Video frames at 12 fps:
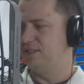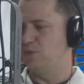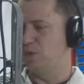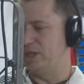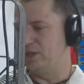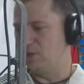
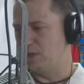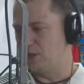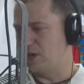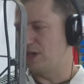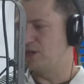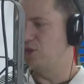we
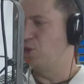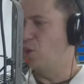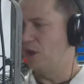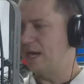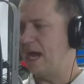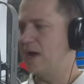try to do
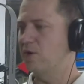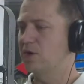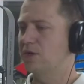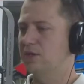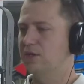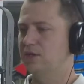1
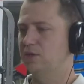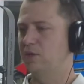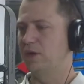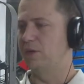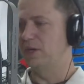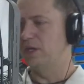hour
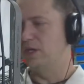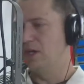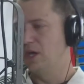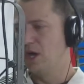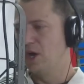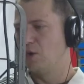where we
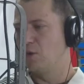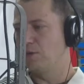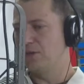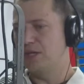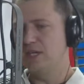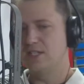
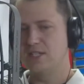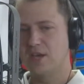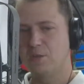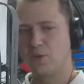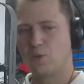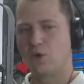warm the kids
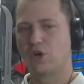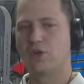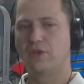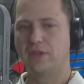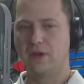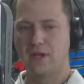up, we work
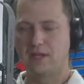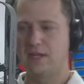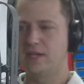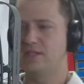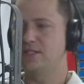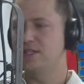on their
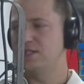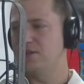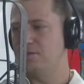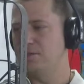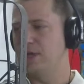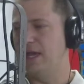
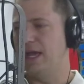athleticism,